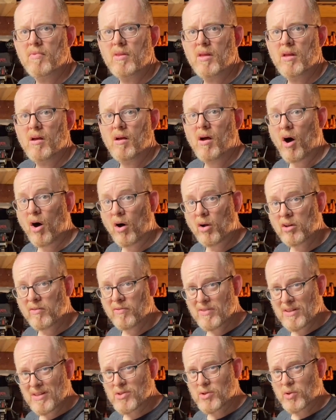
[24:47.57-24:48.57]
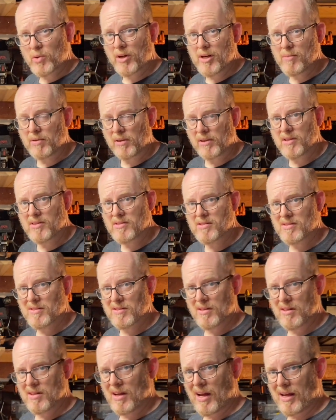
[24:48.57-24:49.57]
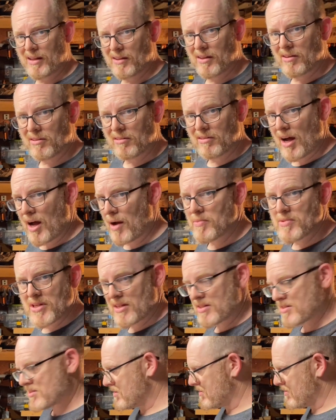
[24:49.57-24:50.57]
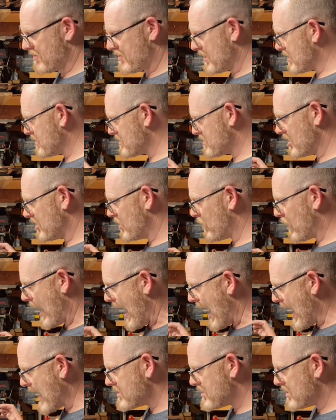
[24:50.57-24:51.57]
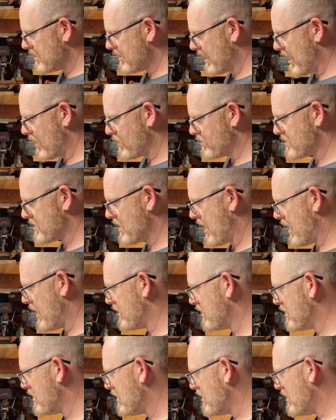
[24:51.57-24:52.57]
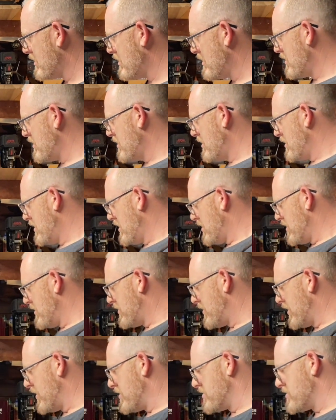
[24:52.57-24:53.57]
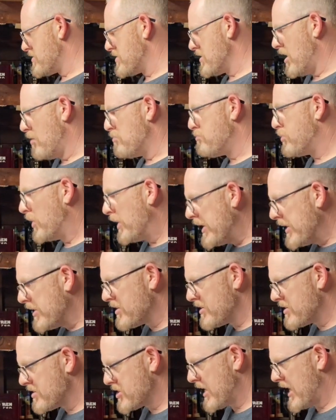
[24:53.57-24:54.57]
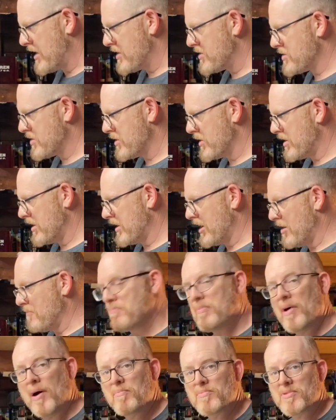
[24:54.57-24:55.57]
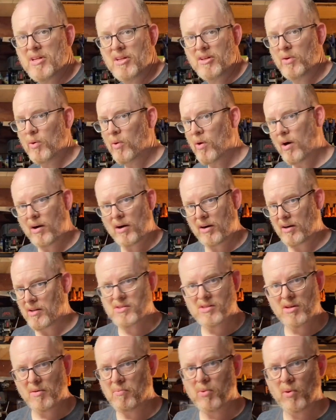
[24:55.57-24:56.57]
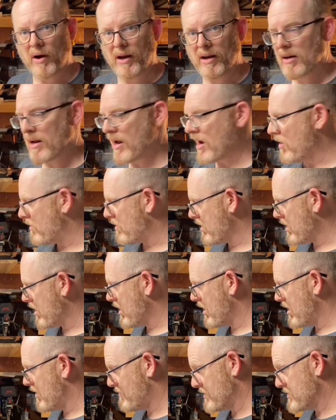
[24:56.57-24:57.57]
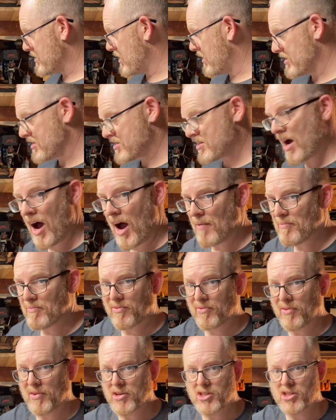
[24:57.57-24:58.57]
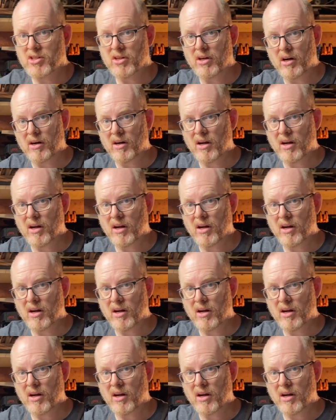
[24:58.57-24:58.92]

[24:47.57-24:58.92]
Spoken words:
All of these greeblies and little objects and things that you add to the outside there's a pretty good chance they're going to get bumped into hard at some point. Now, if it's on the top, for sure.